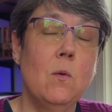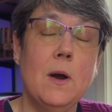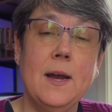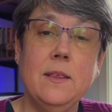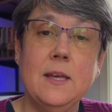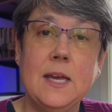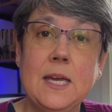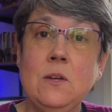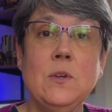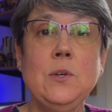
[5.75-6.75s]
why
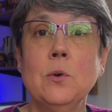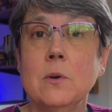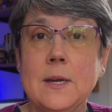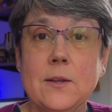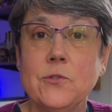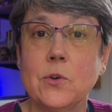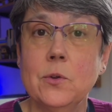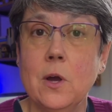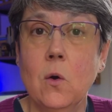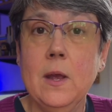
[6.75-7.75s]
the inventory is so
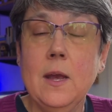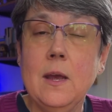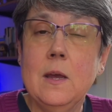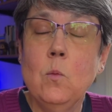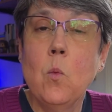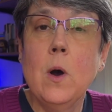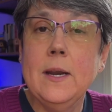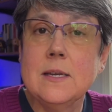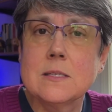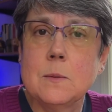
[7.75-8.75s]
low, and
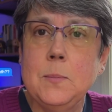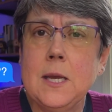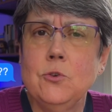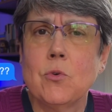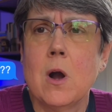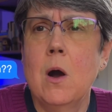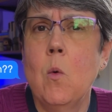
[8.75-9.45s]
what is the big draw?